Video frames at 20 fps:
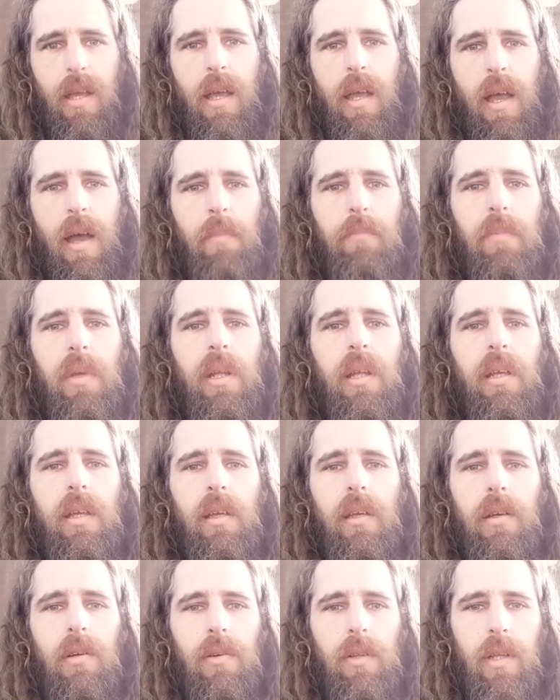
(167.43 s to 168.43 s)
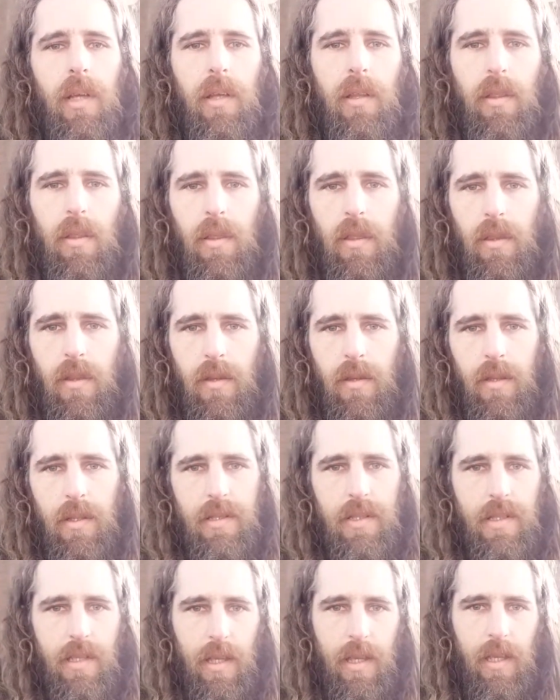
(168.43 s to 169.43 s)
mini ego death.
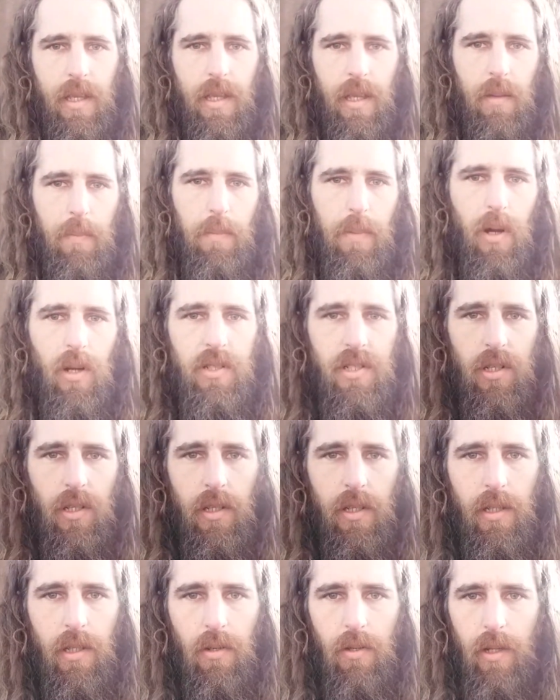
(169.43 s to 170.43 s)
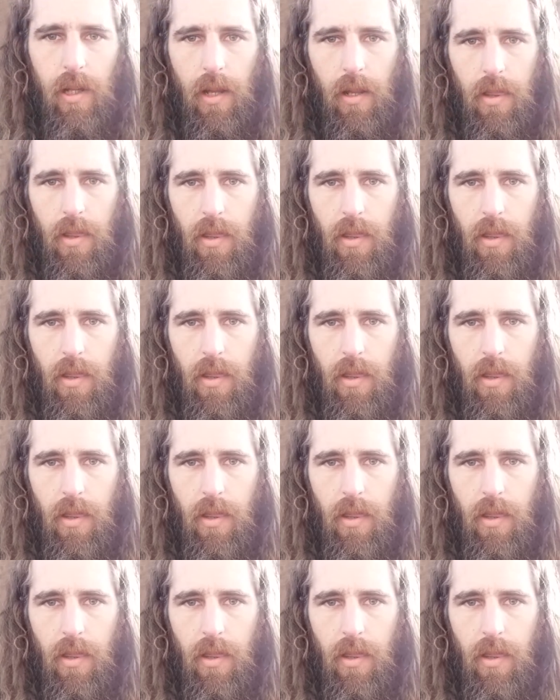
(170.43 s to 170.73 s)
It's like a partial ego death.